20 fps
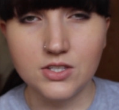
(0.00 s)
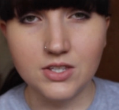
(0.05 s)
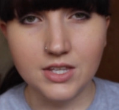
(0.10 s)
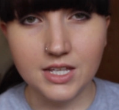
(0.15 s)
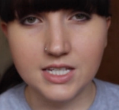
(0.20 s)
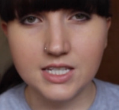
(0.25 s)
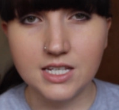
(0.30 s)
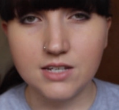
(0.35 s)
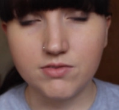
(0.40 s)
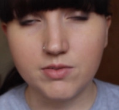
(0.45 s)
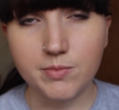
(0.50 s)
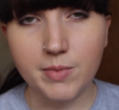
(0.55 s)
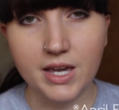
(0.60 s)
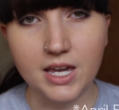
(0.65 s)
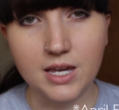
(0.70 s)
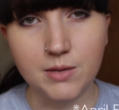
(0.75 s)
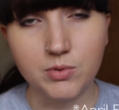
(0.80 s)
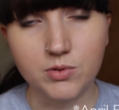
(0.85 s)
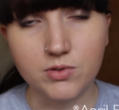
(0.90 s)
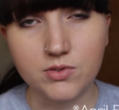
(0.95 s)
So that's it for my
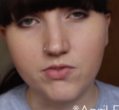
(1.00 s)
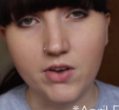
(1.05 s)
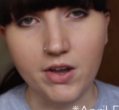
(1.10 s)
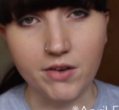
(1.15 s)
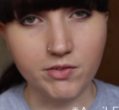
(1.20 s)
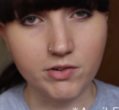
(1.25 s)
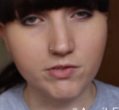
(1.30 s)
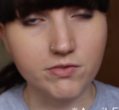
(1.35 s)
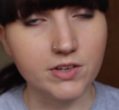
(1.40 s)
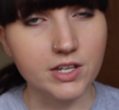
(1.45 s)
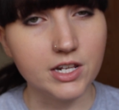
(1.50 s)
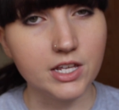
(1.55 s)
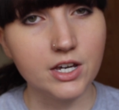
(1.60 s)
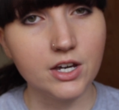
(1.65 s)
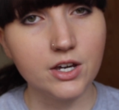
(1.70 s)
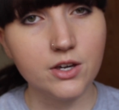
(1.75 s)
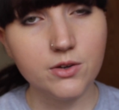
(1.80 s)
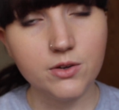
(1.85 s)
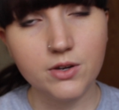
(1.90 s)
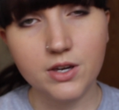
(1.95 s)
April's favourite
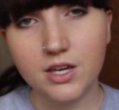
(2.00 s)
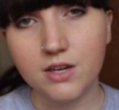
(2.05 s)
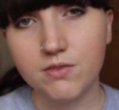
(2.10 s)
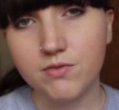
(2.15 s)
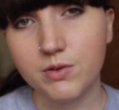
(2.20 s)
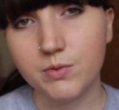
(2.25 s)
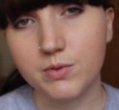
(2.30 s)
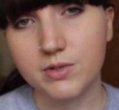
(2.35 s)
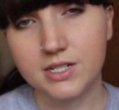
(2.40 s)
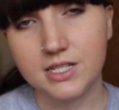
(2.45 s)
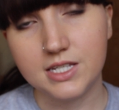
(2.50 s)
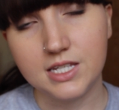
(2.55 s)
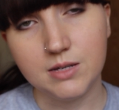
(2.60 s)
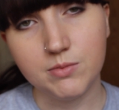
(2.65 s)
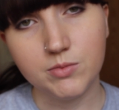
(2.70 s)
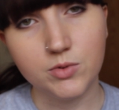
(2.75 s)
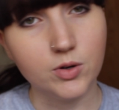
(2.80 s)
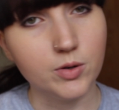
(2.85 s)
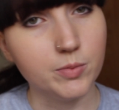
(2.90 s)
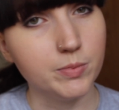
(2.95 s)
video. If you want to see
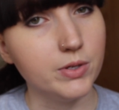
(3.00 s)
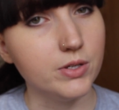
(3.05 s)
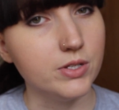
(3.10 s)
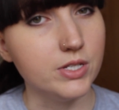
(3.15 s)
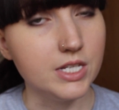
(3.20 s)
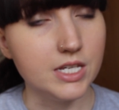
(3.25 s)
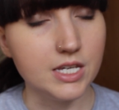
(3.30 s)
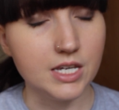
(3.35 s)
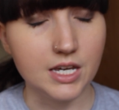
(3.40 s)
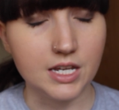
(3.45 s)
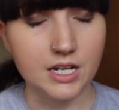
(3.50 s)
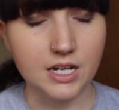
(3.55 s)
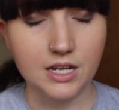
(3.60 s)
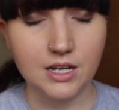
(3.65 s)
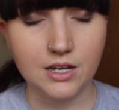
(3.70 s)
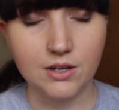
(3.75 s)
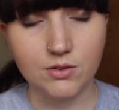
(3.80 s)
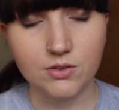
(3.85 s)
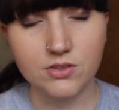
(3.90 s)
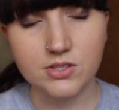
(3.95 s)
more beauty and
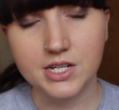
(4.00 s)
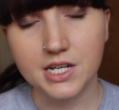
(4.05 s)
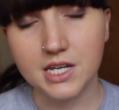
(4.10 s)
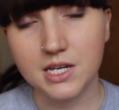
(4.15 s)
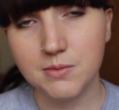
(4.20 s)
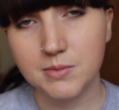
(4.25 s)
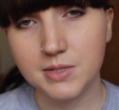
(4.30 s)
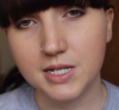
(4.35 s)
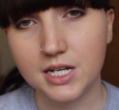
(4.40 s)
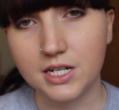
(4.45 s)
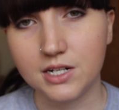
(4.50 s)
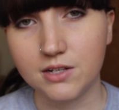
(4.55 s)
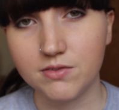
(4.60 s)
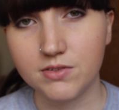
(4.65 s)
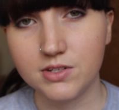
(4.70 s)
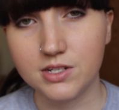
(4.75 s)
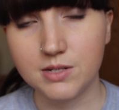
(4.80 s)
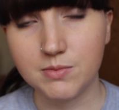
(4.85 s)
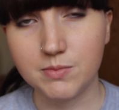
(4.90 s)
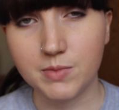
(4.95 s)
health tips, head
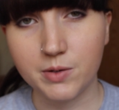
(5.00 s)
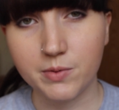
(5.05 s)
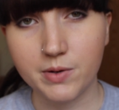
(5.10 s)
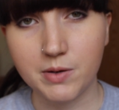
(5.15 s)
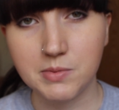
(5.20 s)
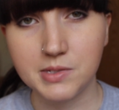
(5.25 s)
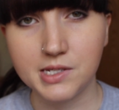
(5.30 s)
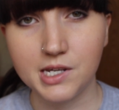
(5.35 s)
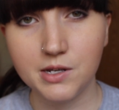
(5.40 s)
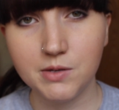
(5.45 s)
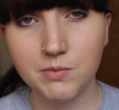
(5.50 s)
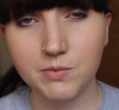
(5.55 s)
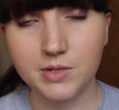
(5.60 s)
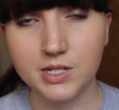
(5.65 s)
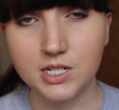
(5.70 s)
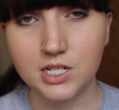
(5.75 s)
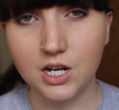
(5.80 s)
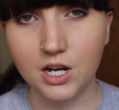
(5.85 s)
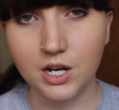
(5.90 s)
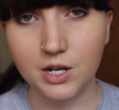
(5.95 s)
over to my website,
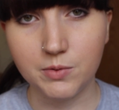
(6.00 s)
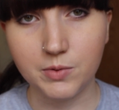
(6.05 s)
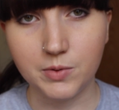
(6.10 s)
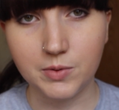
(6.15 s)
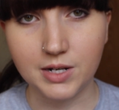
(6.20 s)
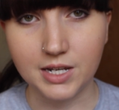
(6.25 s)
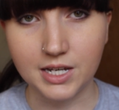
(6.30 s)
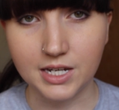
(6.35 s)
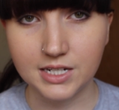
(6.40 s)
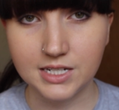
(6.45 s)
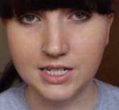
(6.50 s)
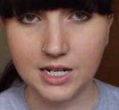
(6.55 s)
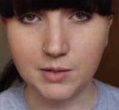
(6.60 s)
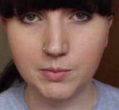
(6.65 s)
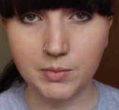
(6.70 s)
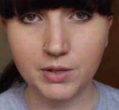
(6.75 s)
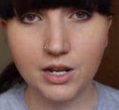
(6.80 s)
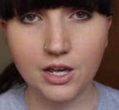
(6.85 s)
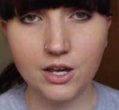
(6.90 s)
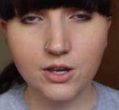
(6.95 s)
which I will link down
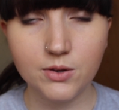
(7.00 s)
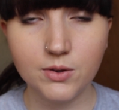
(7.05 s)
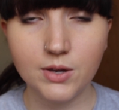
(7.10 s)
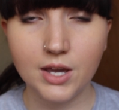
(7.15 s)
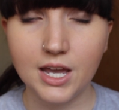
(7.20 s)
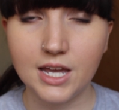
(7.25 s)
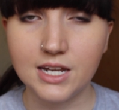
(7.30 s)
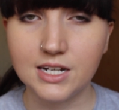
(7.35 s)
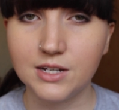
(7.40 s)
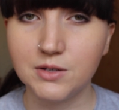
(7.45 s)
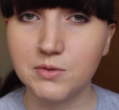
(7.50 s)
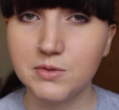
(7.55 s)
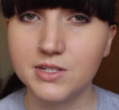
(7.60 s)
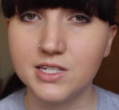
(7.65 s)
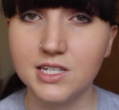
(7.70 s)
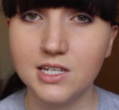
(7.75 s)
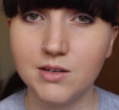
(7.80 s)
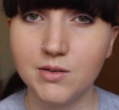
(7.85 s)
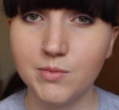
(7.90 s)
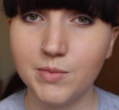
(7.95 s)
below, and I will
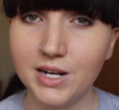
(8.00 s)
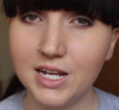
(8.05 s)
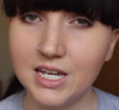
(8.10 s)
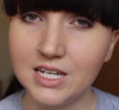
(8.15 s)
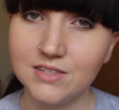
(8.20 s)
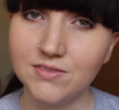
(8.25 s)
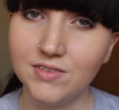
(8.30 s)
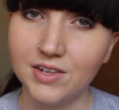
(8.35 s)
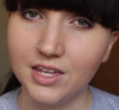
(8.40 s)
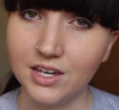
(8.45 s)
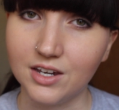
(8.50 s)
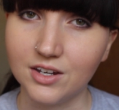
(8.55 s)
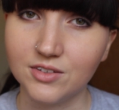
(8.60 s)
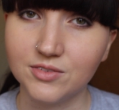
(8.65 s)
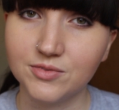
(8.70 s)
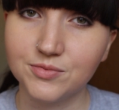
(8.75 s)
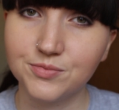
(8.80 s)
see you in my next video.